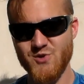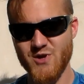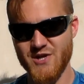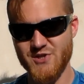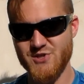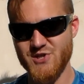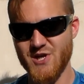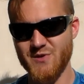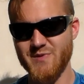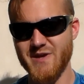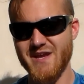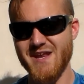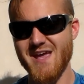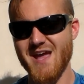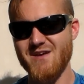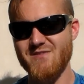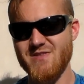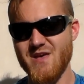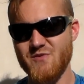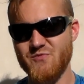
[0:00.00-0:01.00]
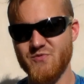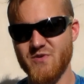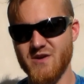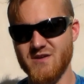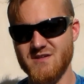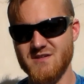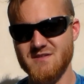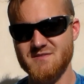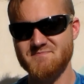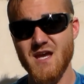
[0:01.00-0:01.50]
Great job getting out of that
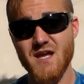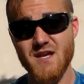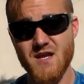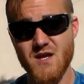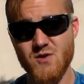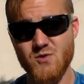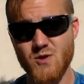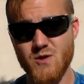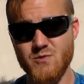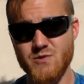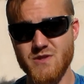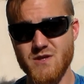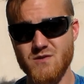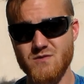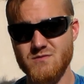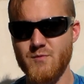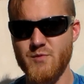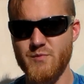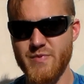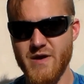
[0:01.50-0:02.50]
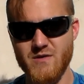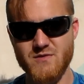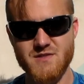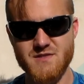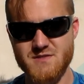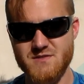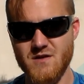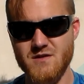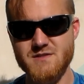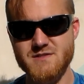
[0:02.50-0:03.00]
funk. And I agree with you. I'm about
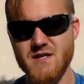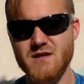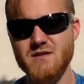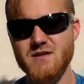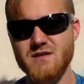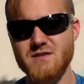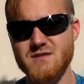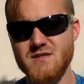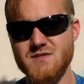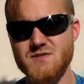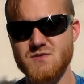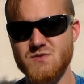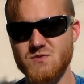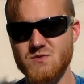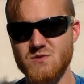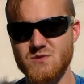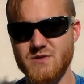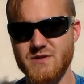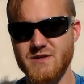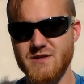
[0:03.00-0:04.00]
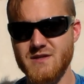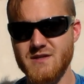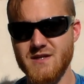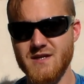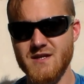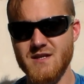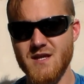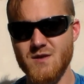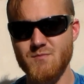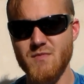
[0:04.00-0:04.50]
to start telling this
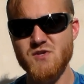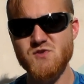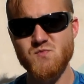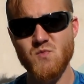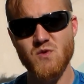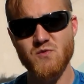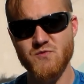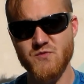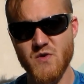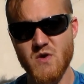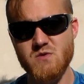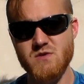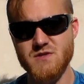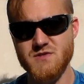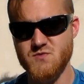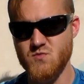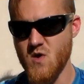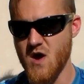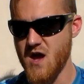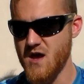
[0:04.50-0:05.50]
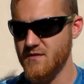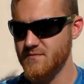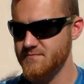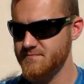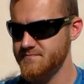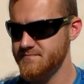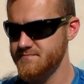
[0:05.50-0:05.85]
story in a much more focused way.